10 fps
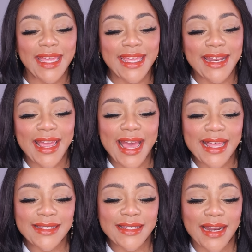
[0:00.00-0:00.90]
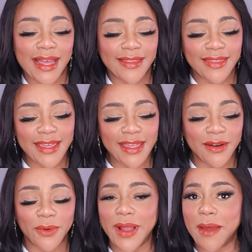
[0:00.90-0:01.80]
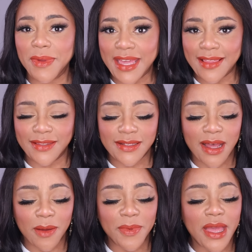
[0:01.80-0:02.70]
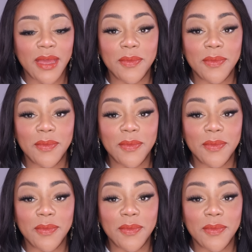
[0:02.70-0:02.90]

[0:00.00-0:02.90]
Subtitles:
It has it, I think, in Arabic at the top,